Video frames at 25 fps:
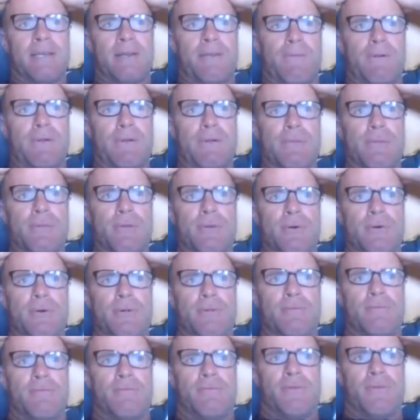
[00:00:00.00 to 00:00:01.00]
And I would have
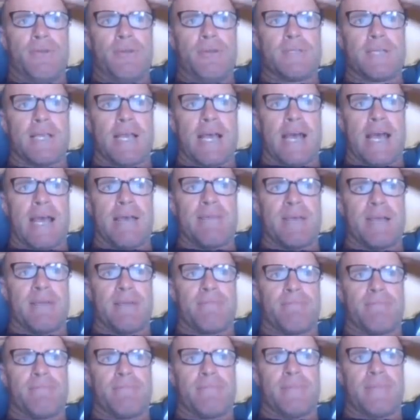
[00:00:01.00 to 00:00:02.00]
thought, first
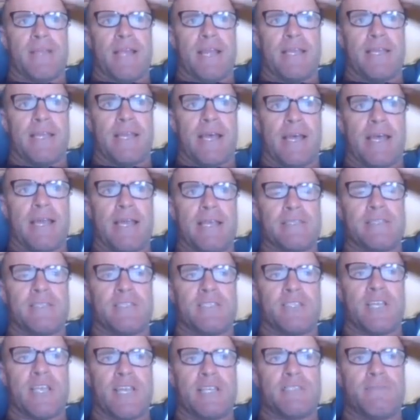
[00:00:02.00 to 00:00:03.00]
gamer, okay,
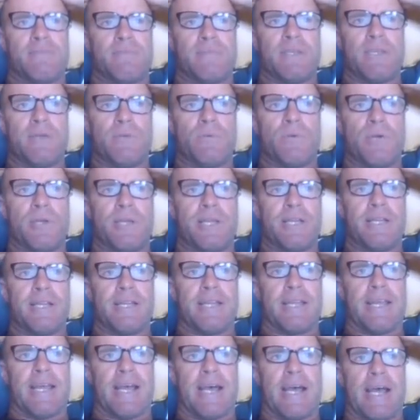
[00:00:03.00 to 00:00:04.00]
here's a chance for me to work into
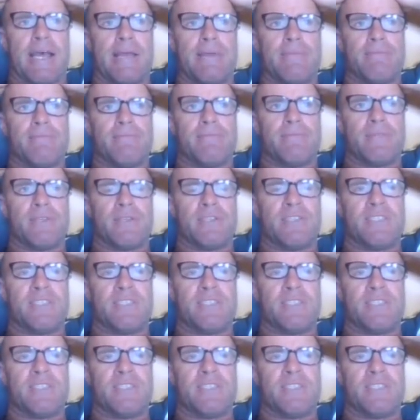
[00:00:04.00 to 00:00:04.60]
the game.